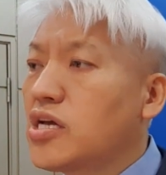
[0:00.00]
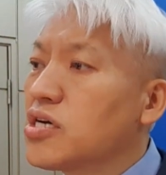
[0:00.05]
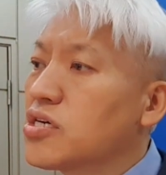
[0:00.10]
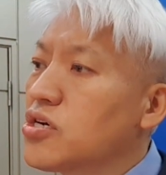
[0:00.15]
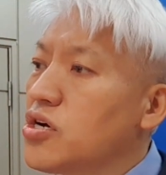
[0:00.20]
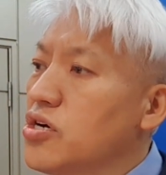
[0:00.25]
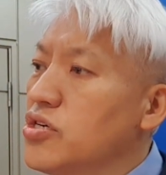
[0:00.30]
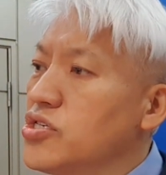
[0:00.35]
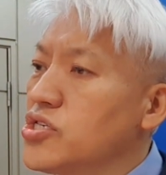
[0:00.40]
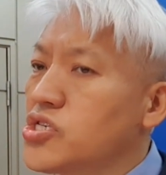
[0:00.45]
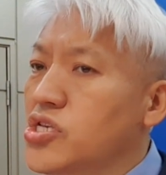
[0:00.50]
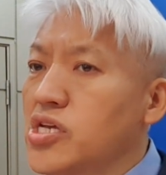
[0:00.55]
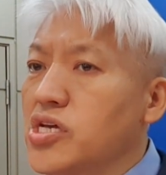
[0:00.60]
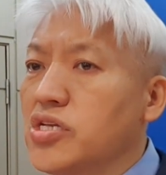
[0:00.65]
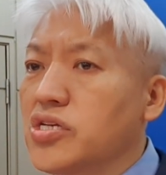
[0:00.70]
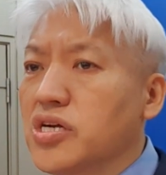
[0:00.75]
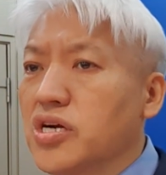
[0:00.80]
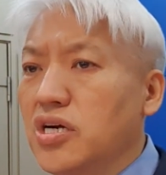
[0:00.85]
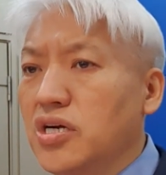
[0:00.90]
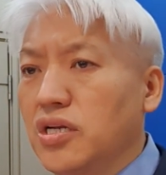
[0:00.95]

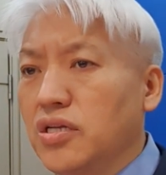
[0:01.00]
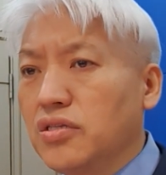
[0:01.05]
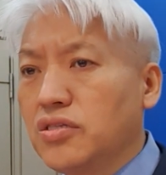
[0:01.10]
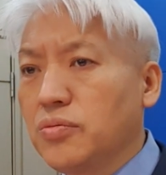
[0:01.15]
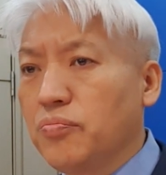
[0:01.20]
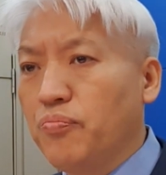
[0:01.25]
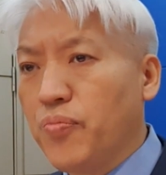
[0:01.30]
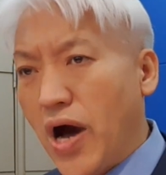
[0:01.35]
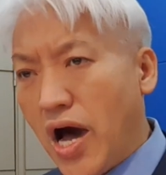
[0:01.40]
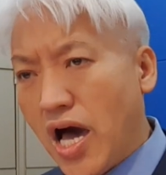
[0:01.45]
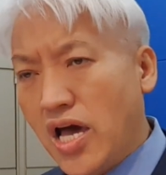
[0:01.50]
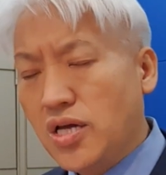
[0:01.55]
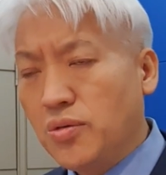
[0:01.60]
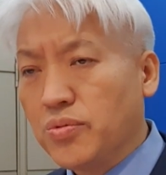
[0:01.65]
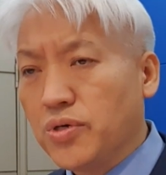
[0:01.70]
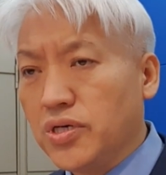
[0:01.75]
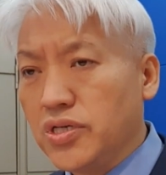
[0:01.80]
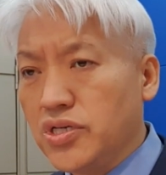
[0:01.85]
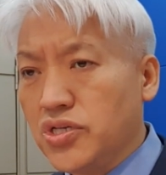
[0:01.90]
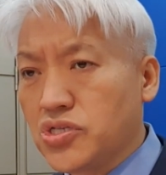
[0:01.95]
consider the
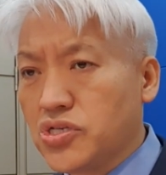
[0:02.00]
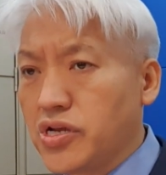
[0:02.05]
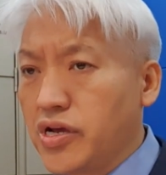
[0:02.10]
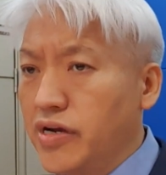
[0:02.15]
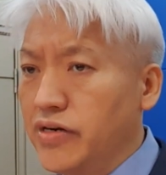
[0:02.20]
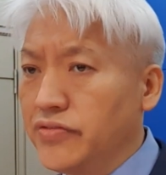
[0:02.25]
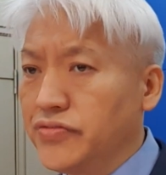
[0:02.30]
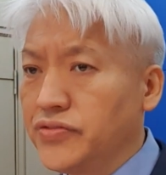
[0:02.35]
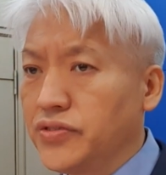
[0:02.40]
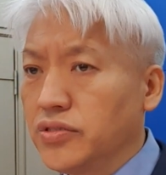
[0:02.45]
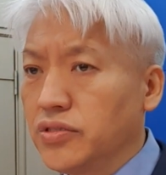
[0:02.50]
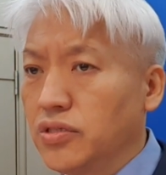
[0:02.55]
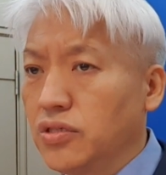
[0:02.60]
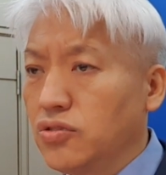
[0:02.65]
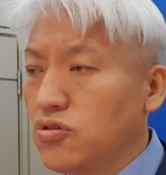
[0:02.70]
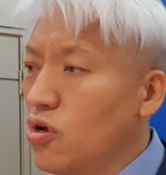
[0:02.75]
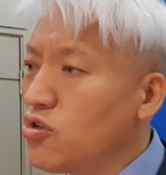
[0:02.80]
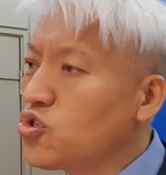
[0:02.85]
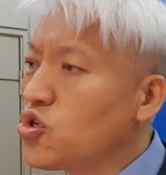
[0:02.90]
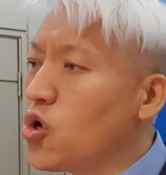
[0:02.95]
Bible itself.
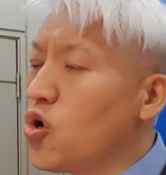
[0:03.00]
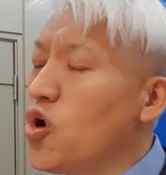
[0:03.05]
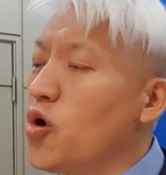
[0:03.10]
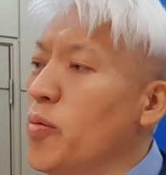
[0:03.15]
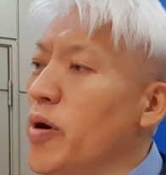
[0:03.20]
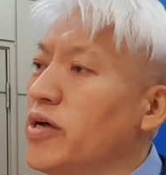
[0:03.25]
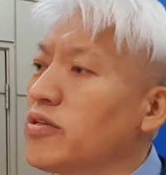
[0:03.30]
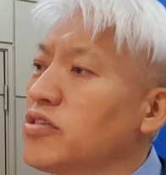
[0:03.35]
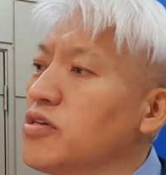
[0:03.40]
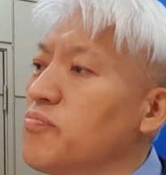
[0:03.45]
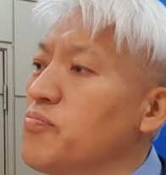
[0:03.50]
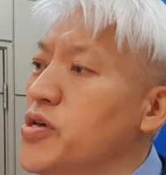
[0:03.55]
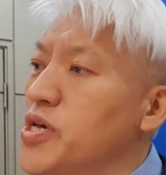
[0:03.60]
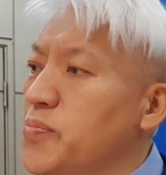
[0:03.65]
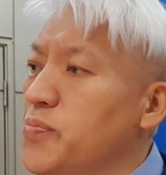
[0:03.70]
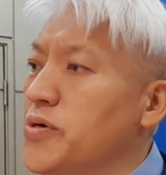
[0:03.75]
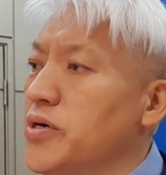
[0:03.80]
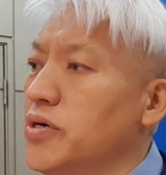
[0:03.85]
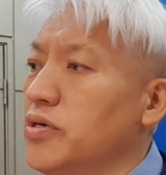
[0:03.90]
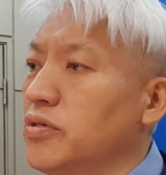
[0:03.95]
Don't talk about the
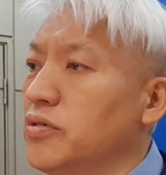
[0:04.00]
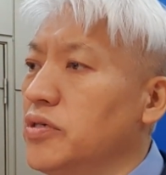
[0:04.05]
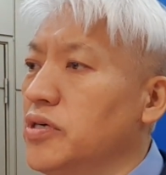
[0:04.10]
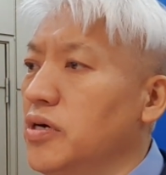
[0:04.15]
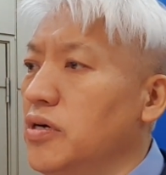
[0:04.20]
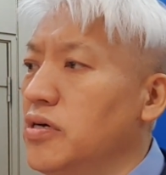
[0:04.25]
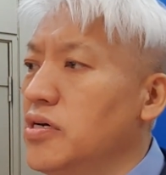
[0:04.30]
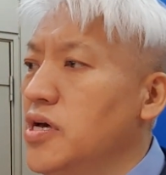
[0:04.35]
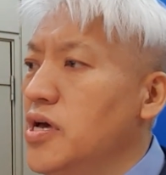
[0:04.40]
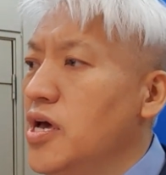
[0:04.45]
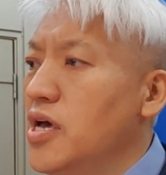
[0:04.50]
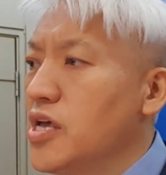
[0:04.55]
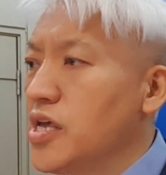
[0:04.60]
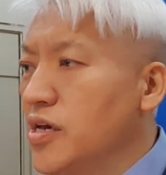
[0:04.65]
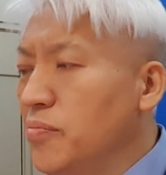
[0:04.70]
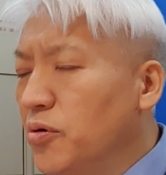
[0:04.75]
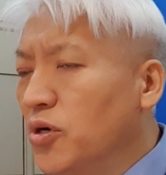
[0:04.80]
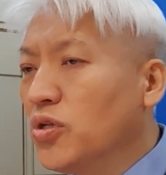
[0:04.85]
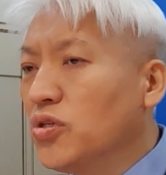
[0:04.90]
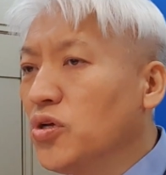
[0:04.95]
people, you know.
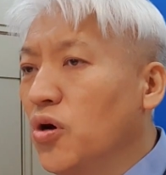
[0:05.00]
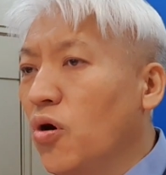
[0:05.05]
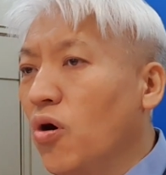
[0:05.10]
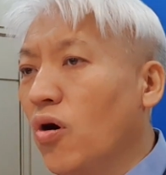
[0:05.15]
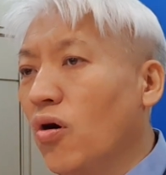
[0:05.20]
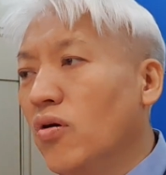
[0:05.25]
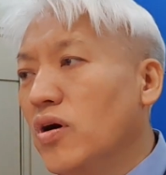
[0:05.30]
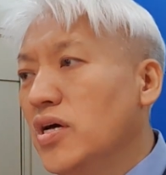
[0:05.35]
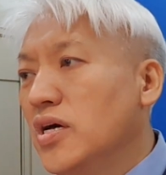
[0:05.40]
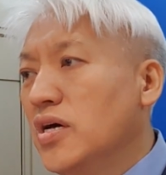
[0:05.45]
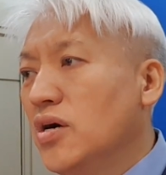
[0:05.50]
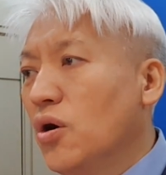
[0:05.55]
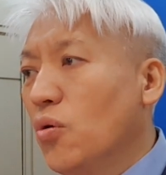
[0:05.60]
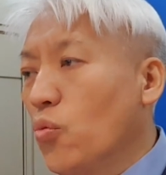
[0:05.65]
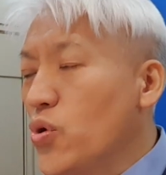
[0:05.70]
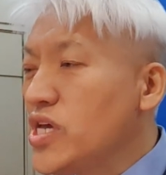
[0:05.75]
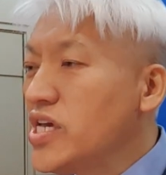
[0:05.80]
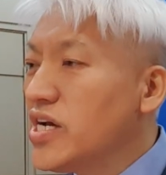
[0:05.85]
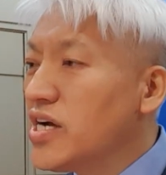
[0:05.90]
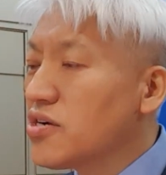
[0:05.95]
Even though
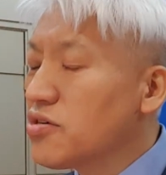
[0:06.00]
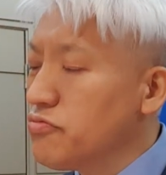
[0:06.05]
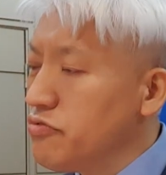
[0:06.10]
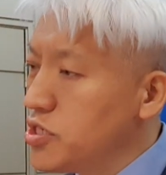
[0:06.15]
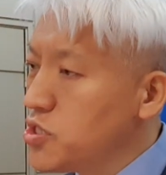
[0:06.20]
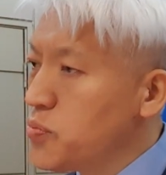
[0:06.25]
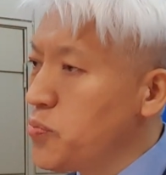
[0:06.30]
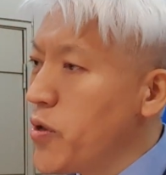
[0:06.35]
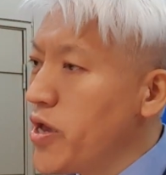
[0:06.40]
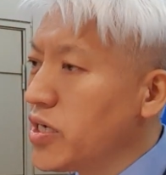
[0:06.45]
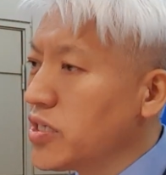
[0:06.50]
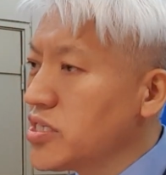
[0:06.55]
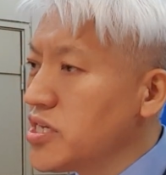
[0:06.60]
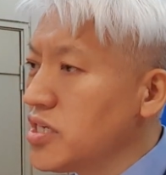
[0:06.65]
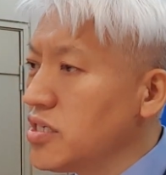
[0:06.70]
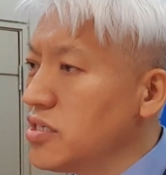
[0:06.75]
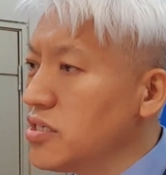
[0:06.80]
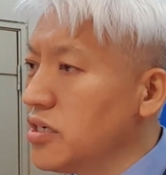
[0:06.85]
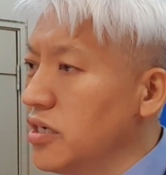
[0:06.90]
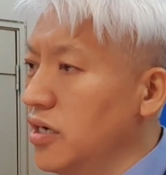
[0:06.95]
we are
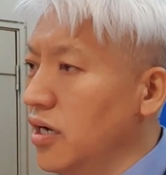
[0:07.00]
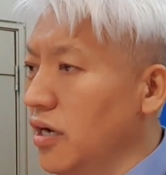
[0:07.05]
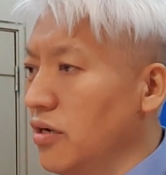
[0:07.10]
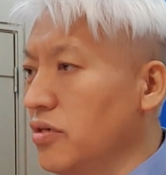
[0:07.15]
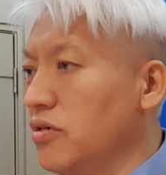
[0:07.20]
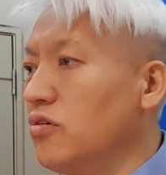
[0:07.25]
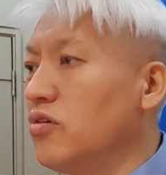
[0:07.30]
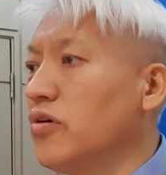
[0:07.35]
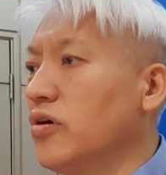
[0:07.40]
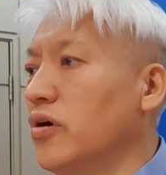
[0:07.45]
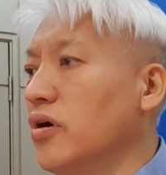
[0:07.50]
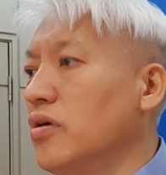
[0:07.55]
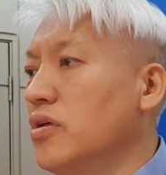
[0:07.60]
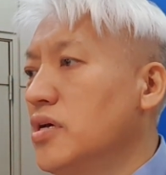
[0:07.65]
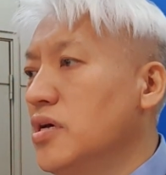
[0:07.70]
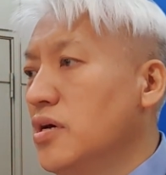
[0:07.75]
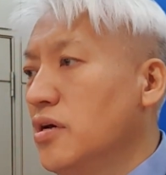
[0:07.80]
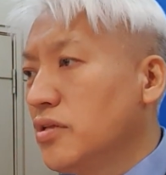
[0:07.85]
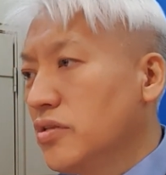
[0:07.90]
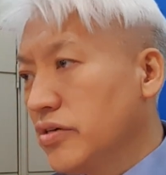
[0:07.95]
respecting the, you know,
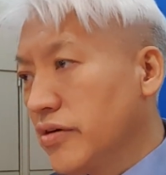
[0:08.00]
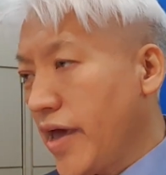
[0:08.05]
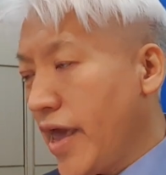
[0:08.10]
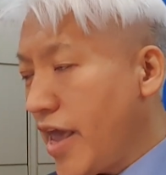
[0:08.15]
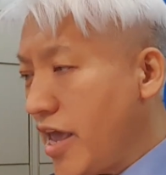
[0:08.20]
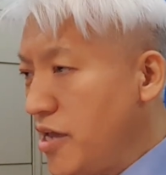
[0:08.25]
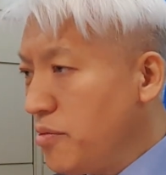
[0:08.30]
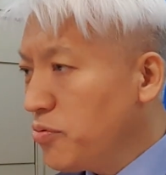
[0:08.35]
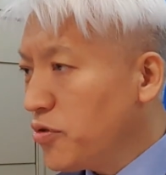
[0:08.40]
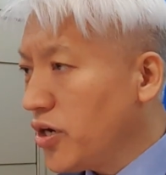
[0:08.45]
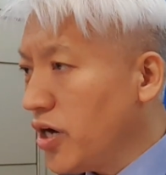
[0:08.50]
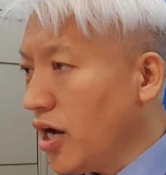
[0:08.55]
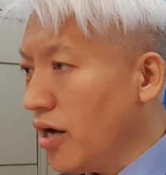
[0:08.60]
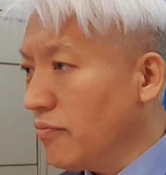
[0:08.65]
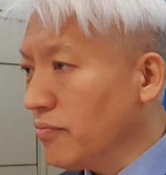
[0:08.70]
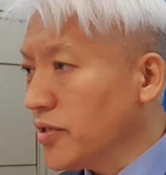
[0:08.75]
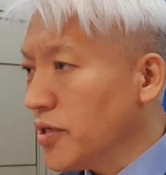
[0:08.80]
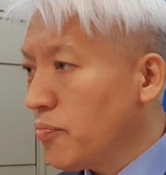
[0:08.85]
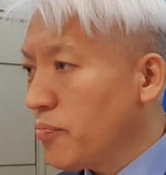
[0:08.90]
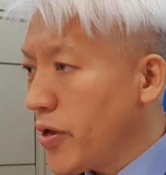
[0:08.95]
the
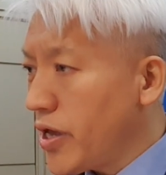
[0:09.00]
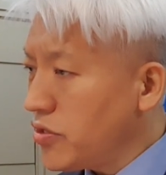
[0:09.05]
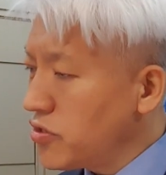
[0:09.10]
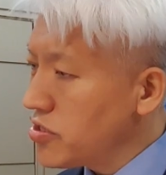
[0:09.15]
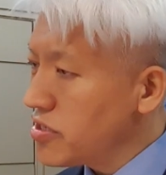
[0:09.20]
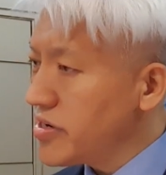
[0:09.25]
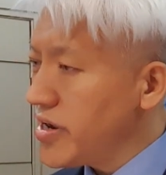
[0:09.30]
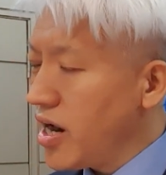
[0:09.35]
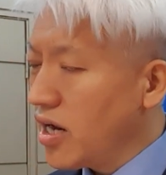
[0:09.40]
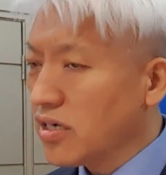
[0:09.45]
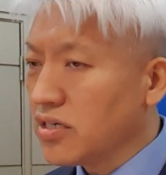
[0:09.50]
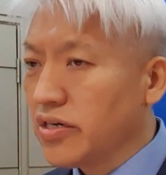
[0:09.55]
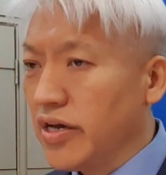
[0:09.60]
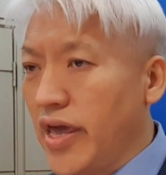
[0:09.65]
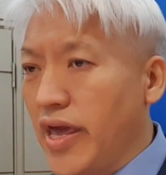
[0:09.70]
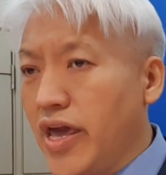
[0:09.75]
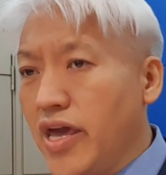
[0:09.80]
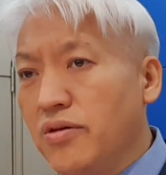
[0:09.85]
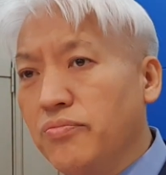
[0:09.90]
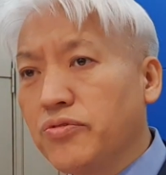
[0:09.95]
Abraham, patriarch
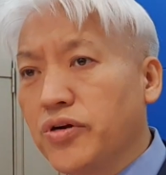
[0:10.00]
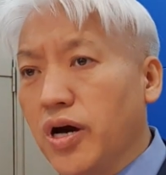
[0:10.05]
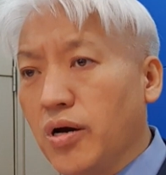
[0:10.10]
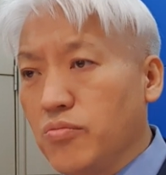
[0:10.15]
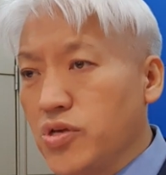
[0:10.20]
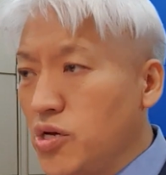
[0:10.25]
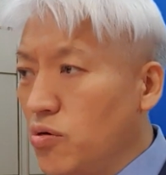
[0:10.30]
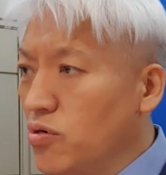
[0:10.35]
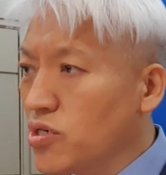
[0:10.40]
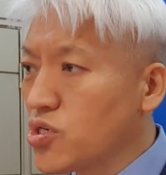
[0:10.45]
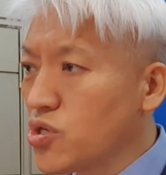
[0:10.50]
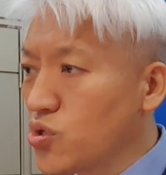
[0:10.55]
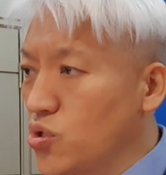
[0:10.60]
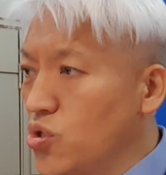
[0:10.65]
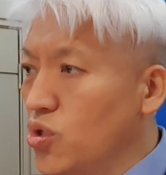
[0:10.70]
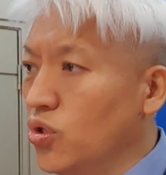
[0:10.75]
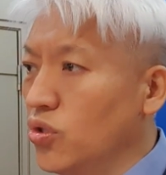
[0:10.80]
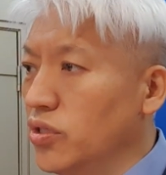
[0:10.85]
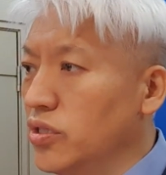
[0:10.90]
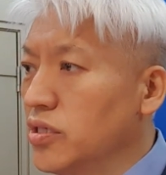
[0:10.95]
Abraham, he was
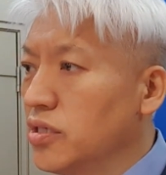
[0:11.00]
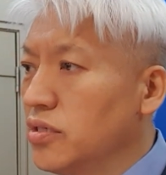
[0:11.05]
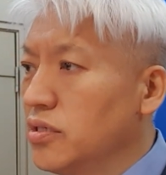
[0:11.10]
good